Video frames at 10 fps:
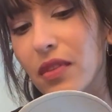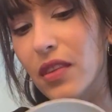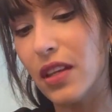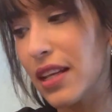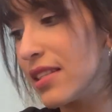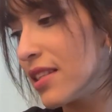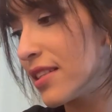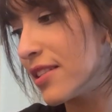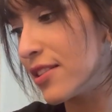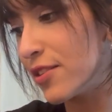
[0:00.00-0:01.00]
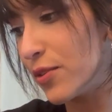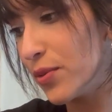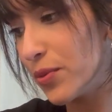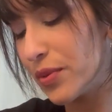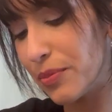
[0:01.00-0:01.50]
the next thing to
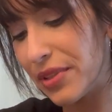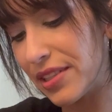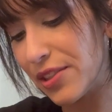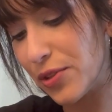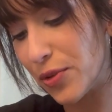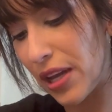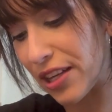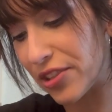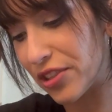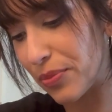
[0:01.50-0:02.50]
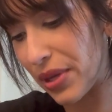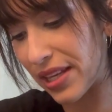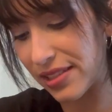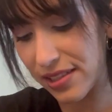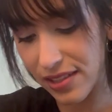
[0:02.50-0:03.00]
do would be to actually
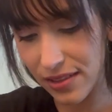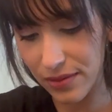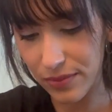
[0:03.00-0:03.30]
paint it.